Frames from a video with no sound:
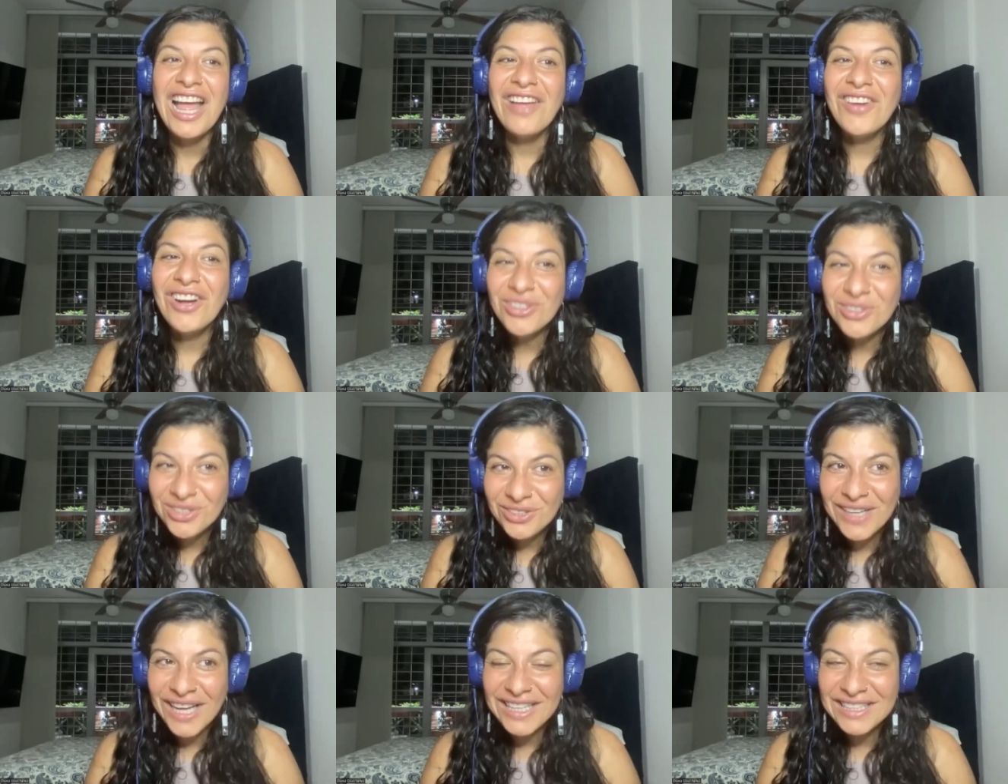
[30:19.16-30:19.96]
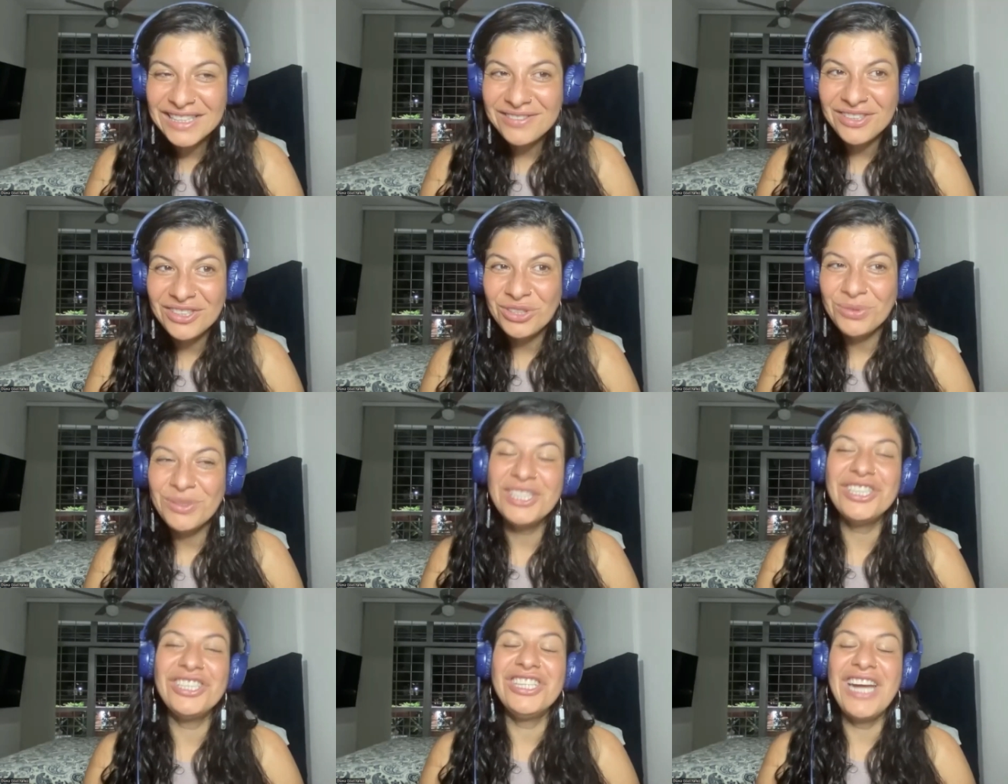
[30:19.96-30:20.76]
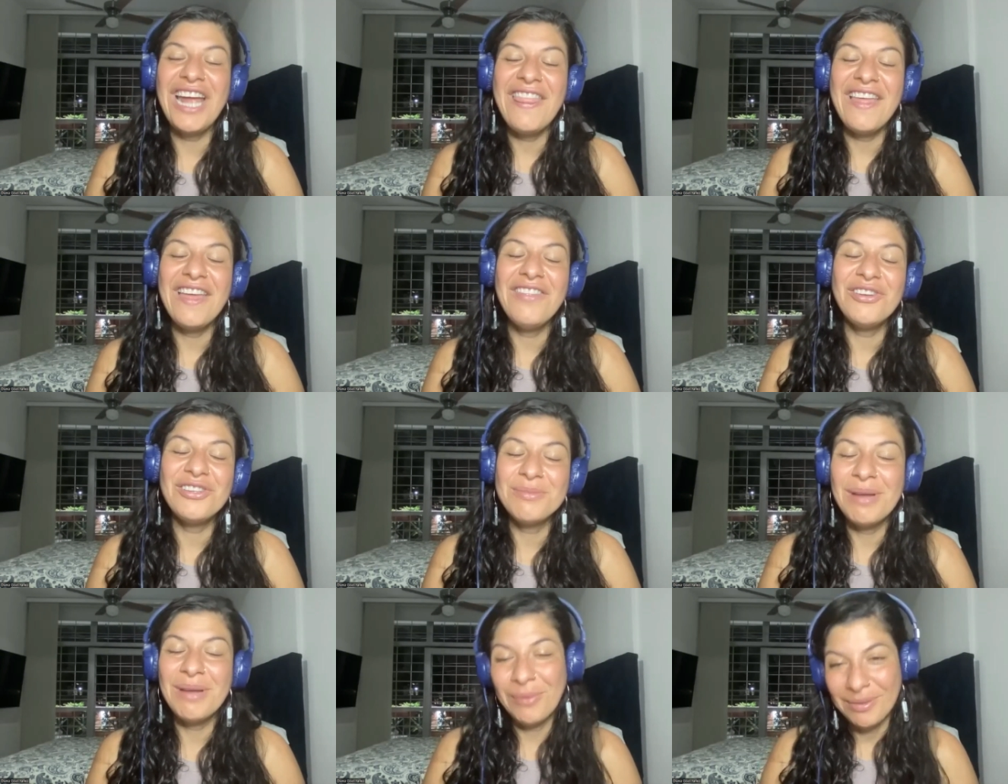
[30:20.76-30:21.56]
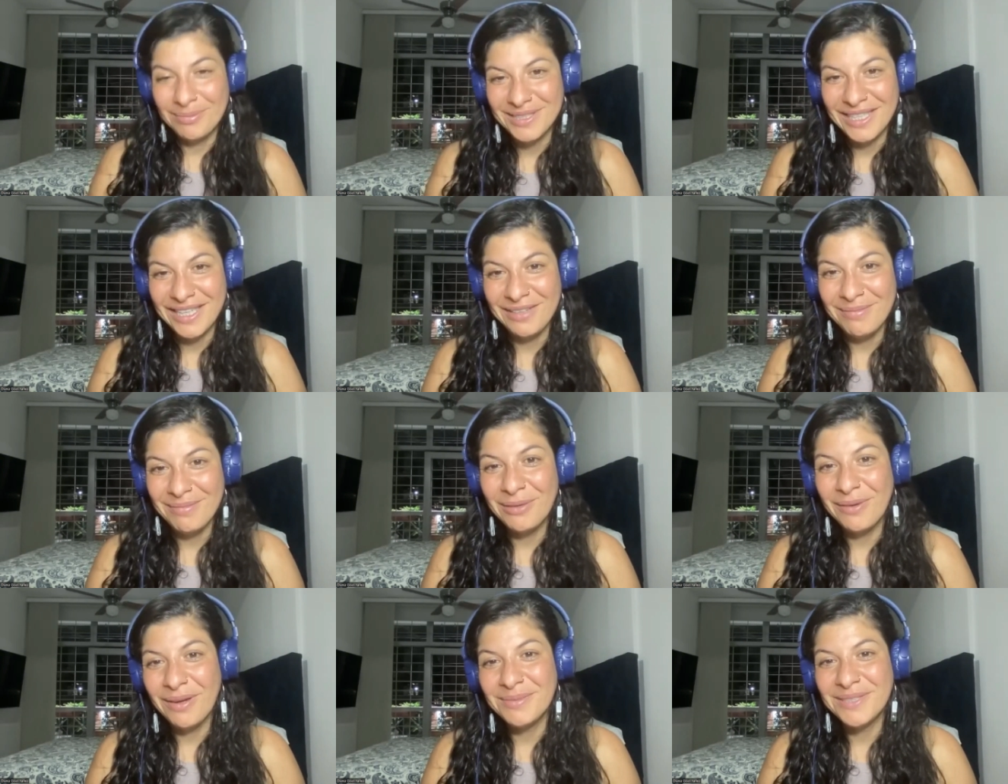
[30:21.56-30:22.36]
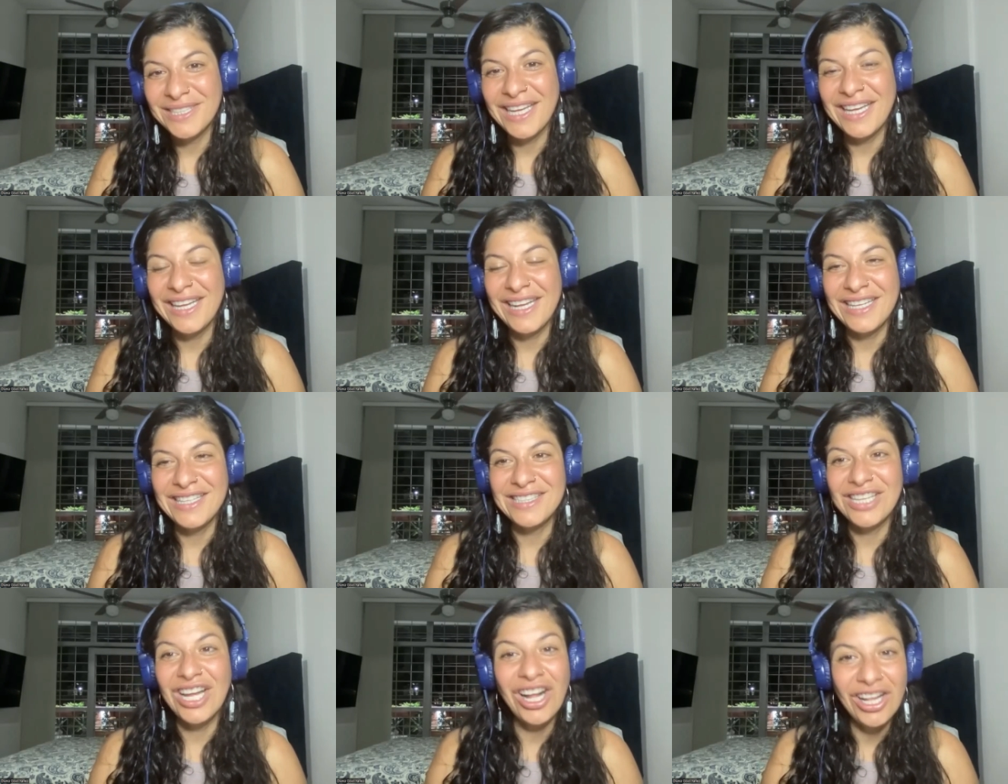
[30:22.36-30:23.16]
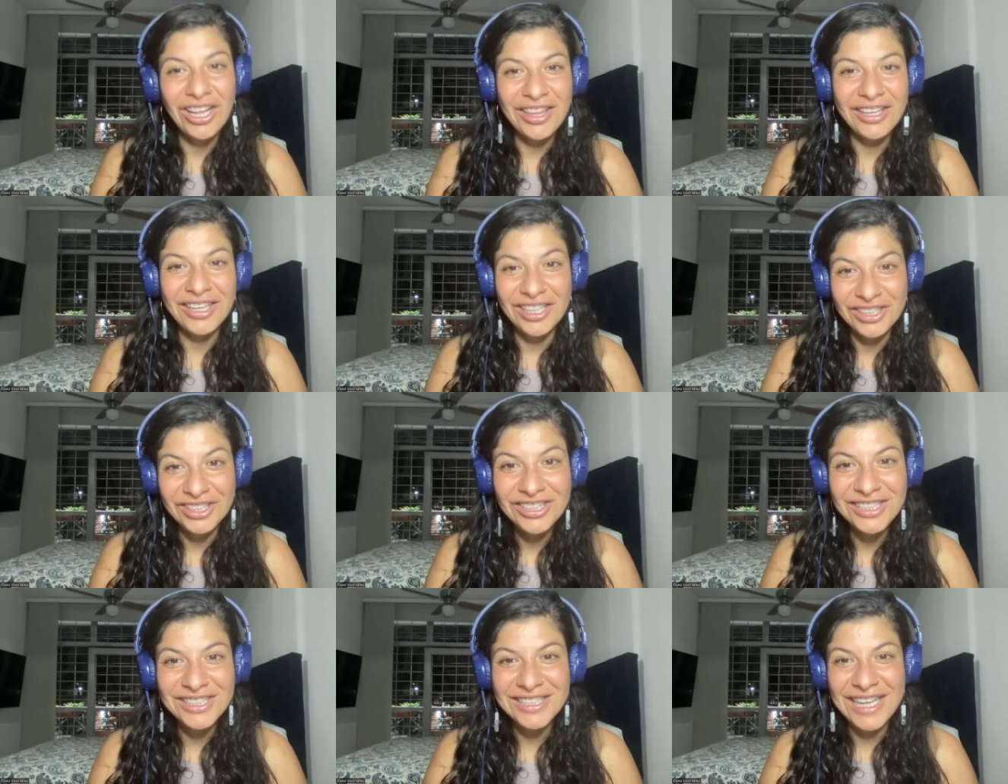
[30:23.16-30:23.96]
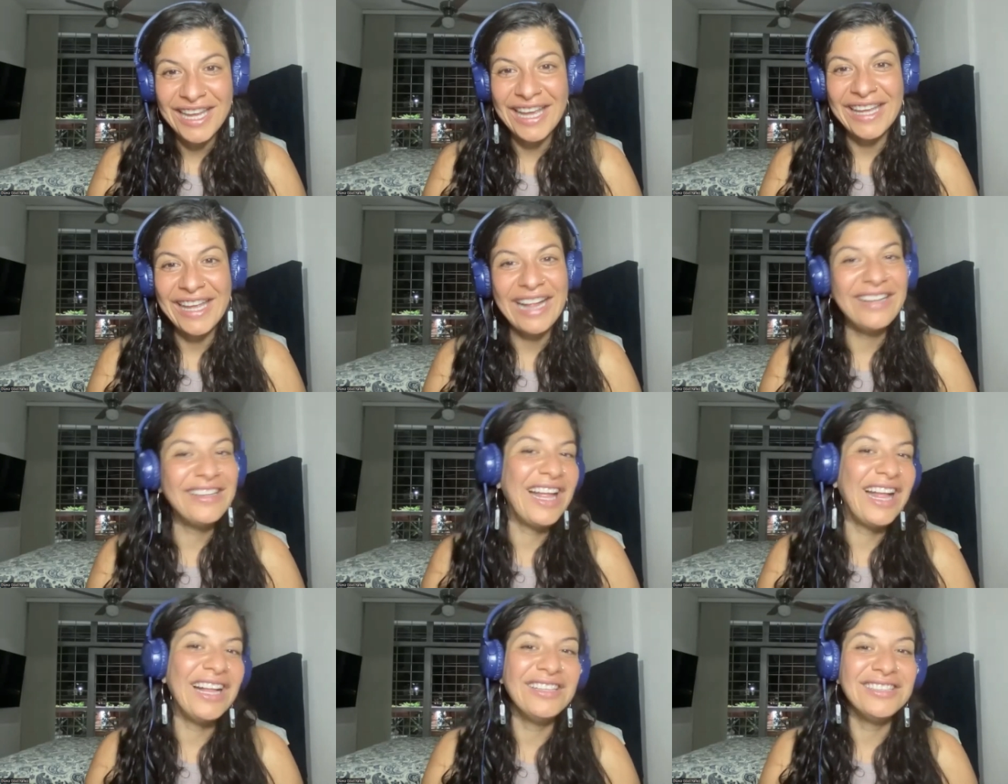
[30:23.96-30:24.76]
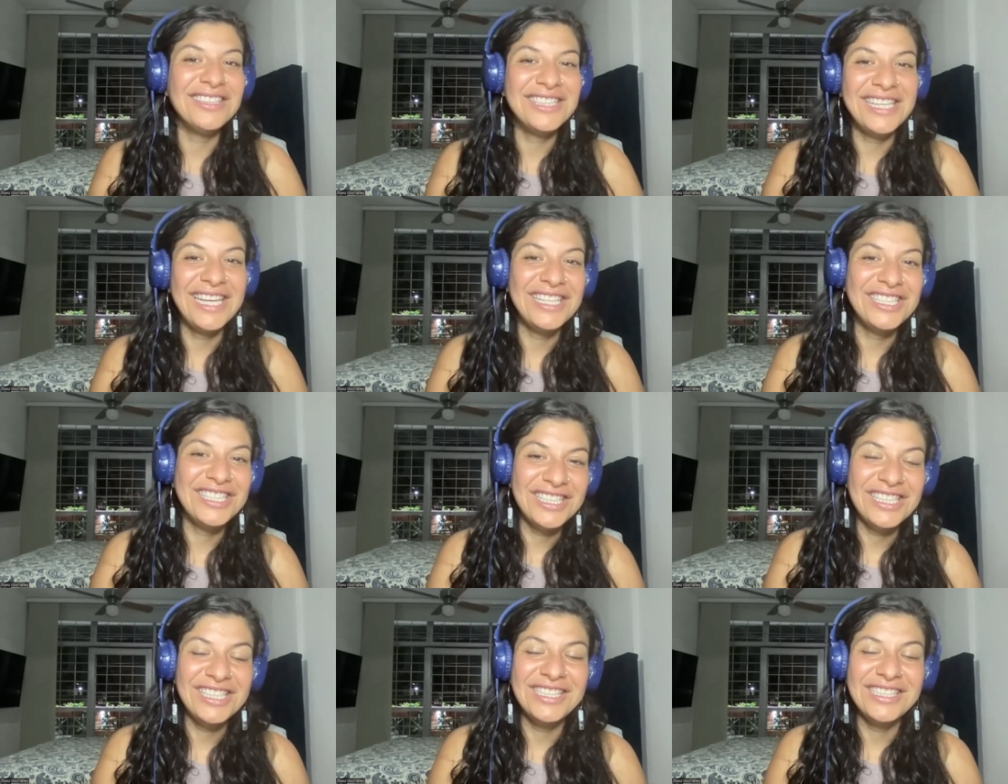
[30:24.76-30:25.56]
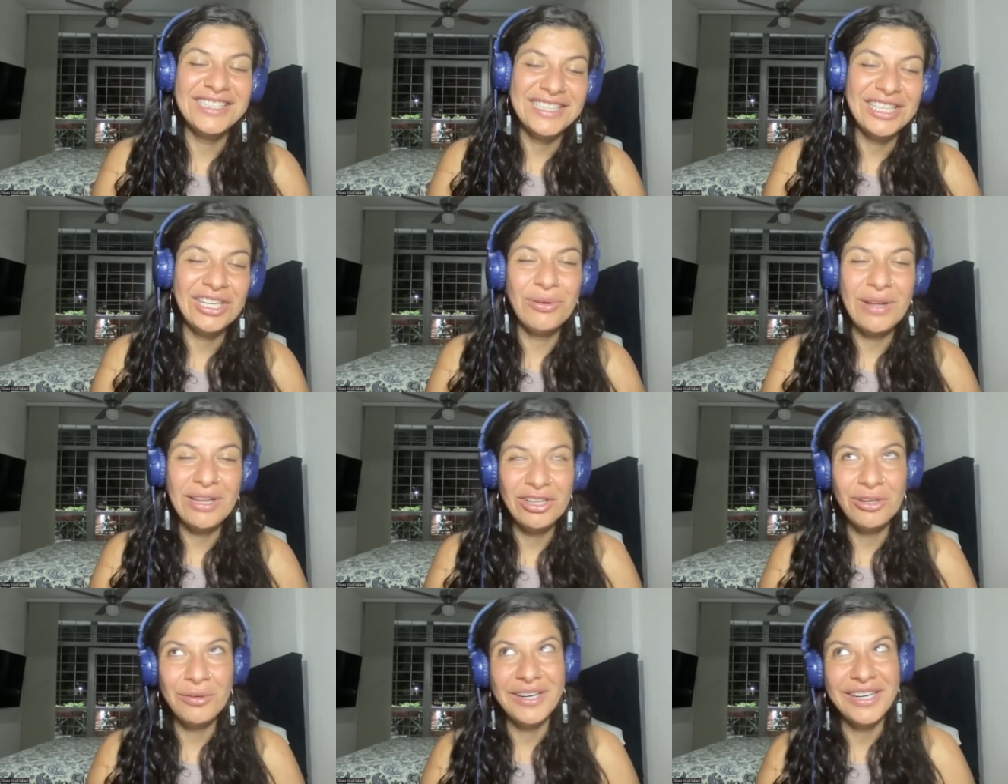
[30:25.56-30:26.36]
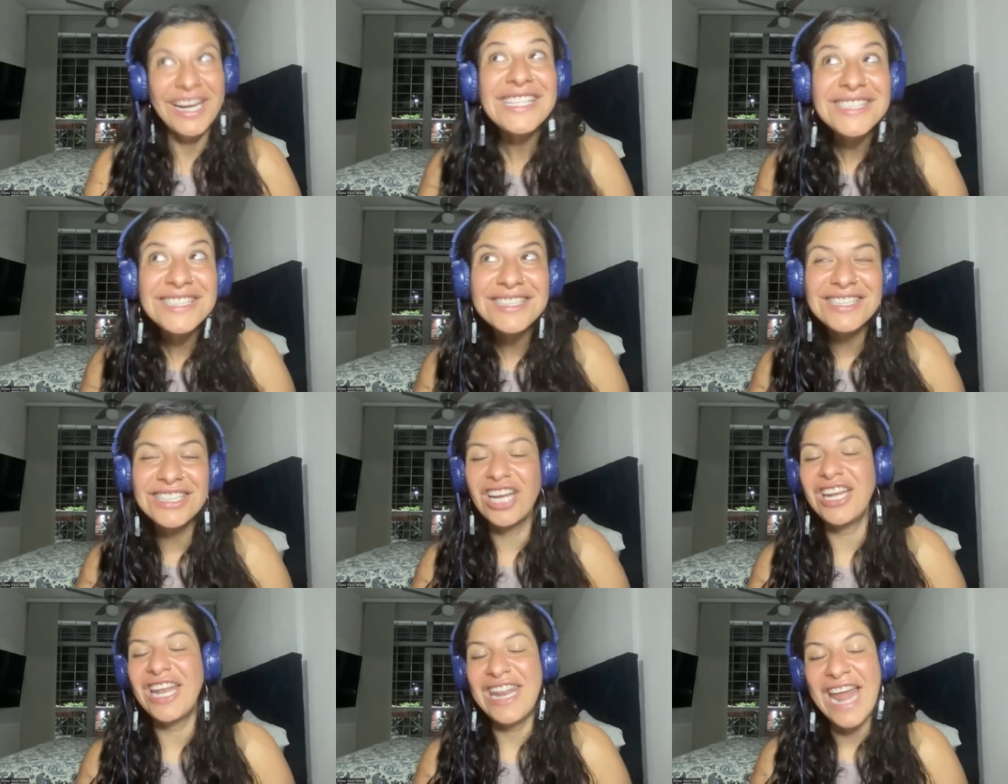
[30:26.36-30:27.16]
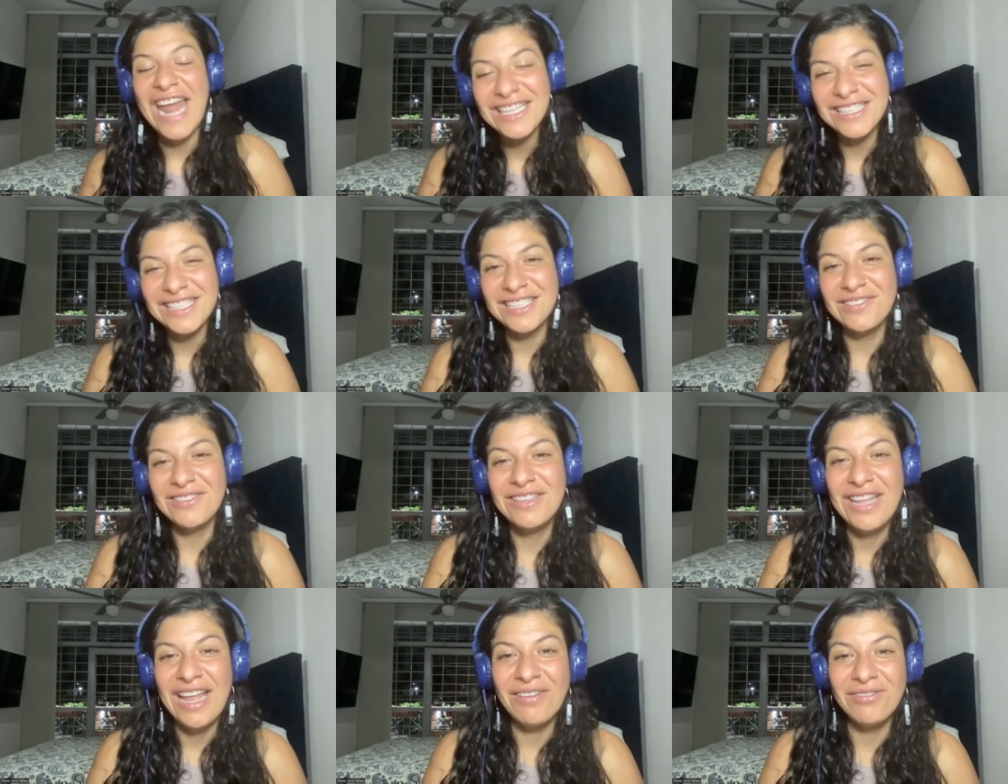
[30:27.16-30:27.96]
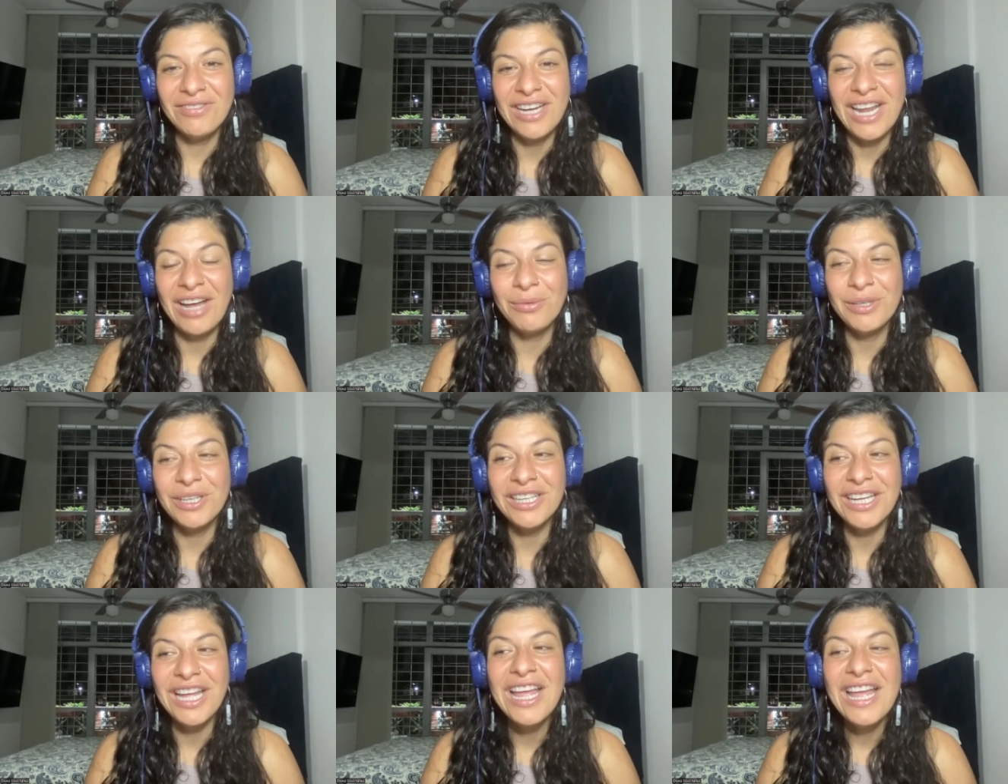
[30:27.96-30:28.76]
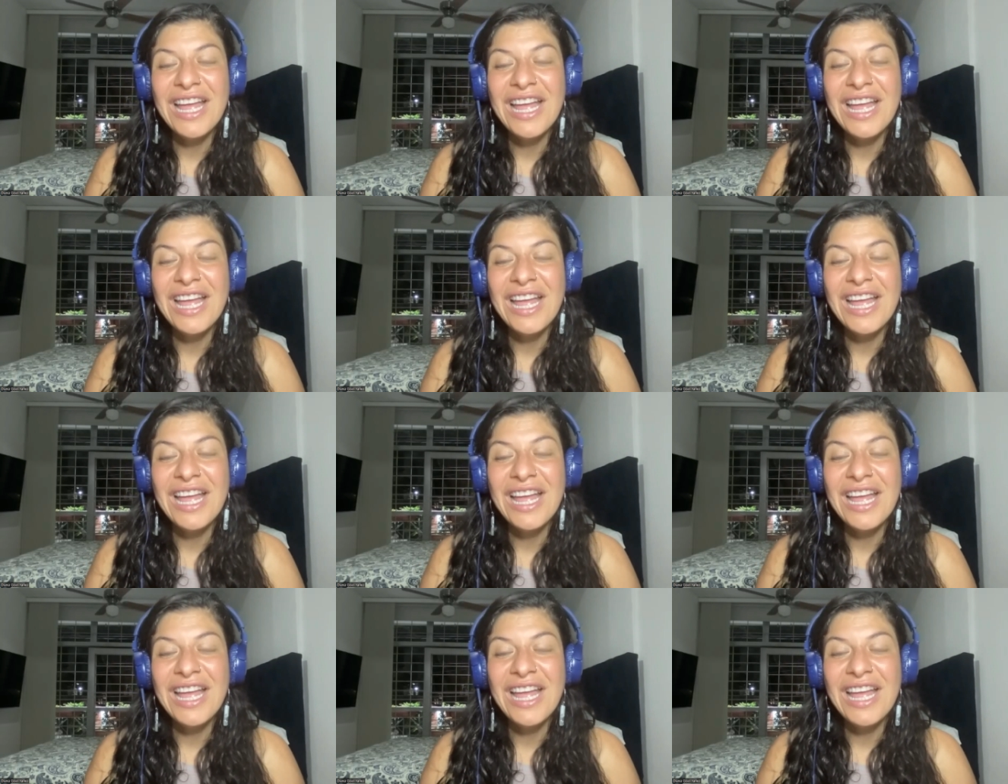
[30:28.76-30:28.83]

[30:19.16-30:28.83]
I'm also active on Twitter, and then there's my website. My website is allthecolors, ALLTHECOLORS.net, not for network.